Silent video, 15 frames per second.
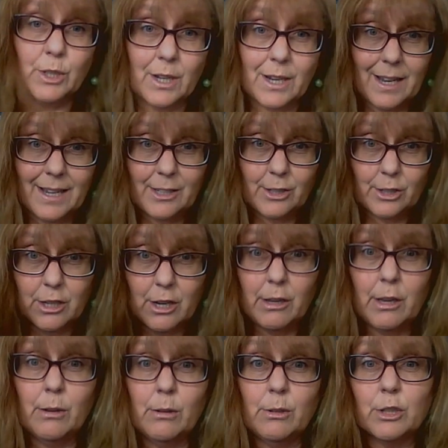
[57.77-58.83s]
I'd like to show
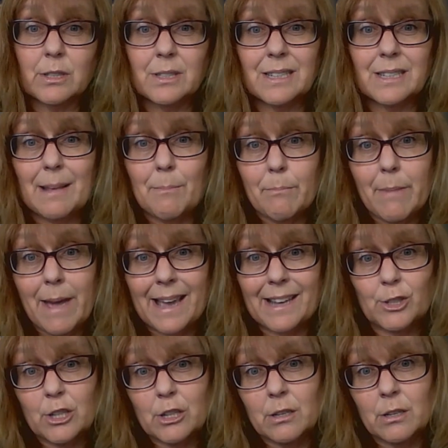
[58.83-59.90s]
you. Just
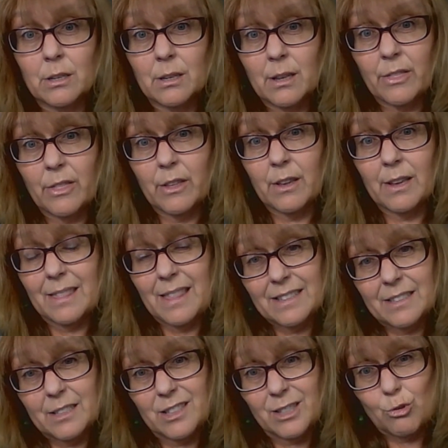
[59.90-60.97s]
imagine that
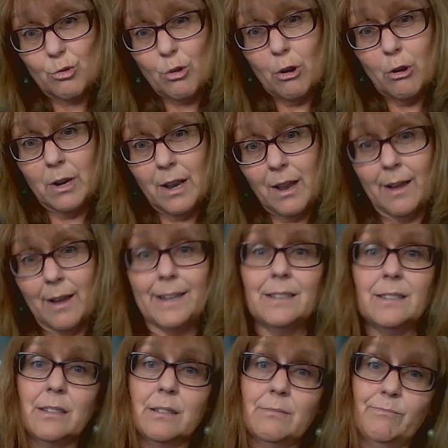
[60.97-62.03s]
there's a strong
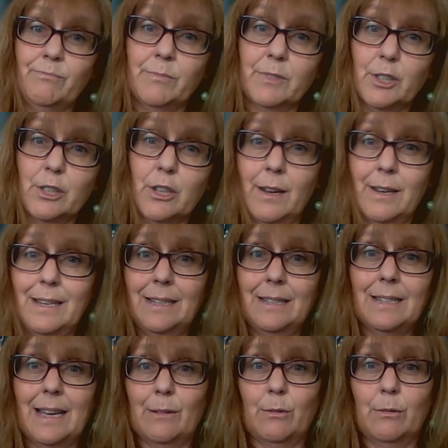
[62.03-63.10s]
light shining
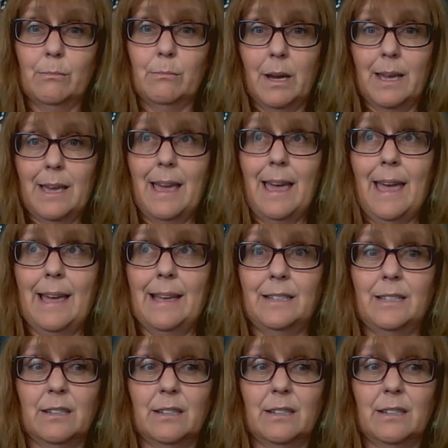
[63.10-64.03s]
down on my head